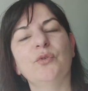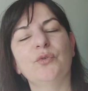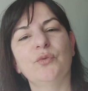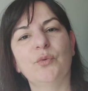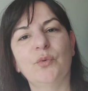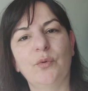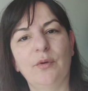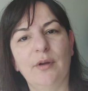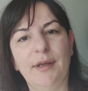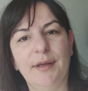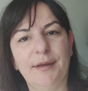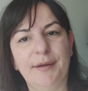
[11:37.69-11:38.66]
to
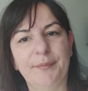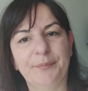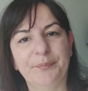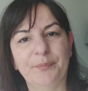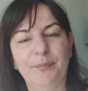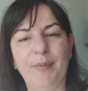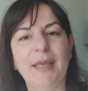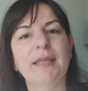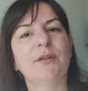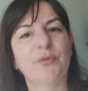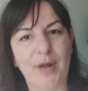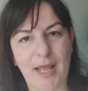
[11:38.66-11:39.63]
make
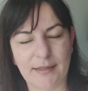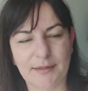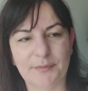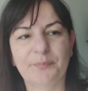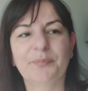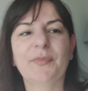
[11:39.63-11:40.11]
it right.